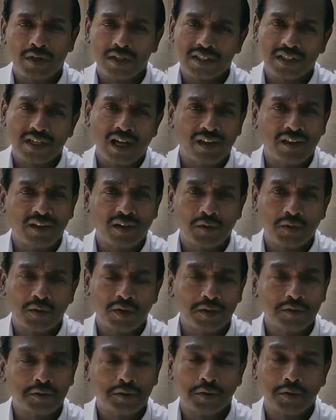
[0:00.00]
also be
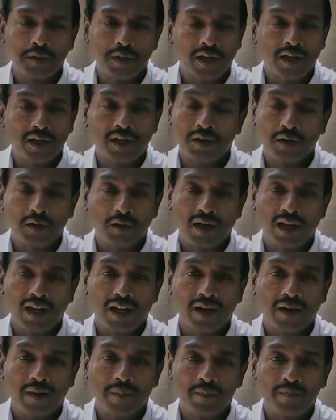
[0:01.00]
gentle like him,
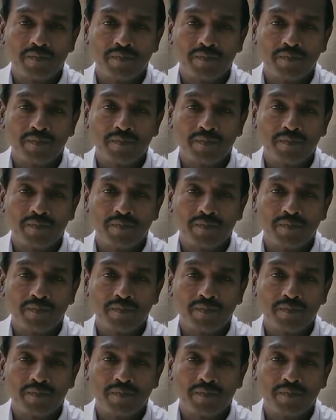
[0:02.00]
right?